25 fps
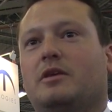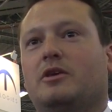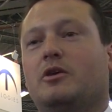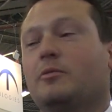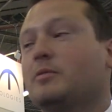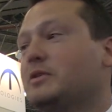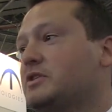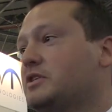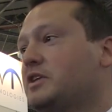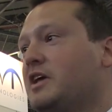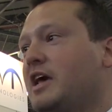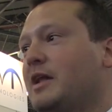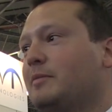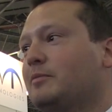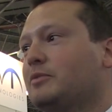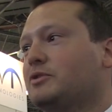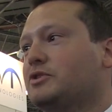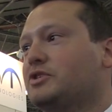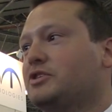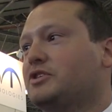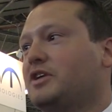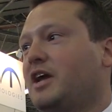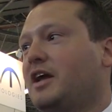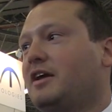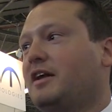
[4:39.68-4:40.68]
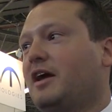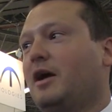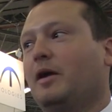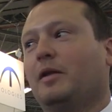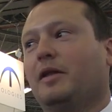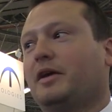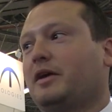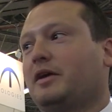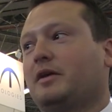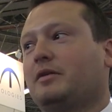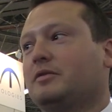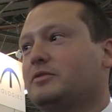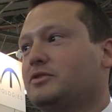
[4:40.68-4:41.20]
humans and animals stand out
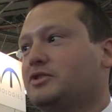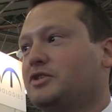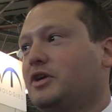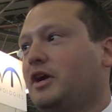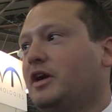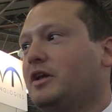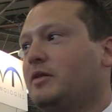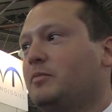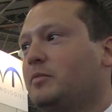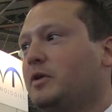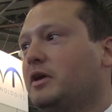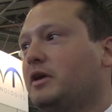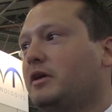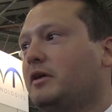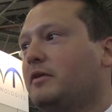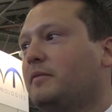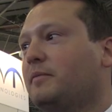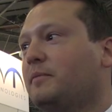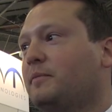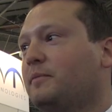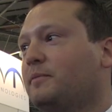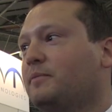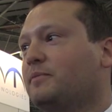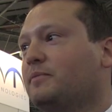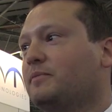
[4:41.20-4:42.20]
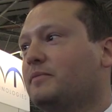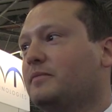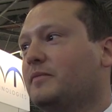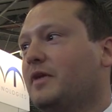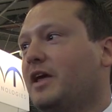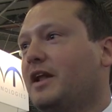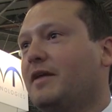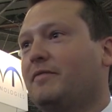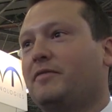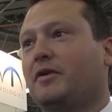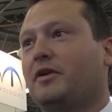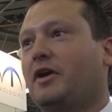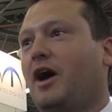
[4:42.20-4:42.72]
like a shiny beacon.
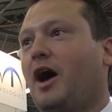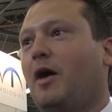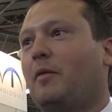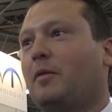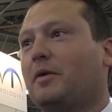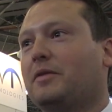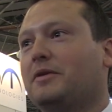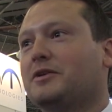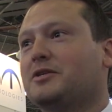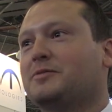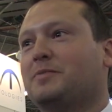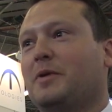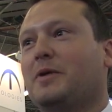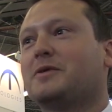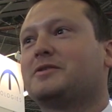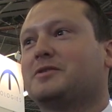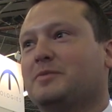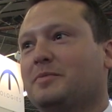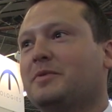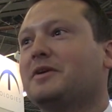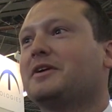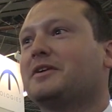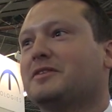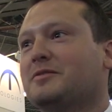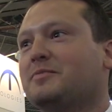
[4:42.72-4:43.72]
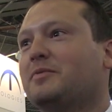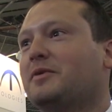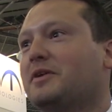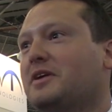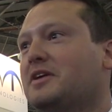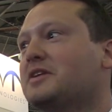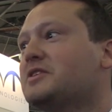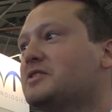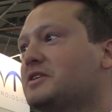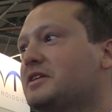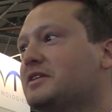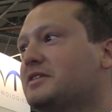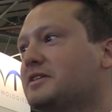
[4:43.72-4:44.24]
And if they're not where they're supposed to be, it's pretty
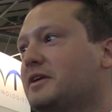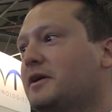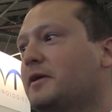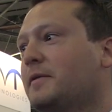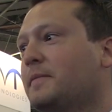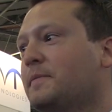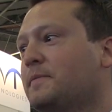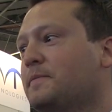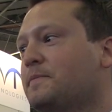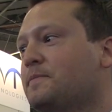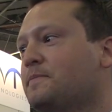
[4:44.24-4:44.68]
easy to tell.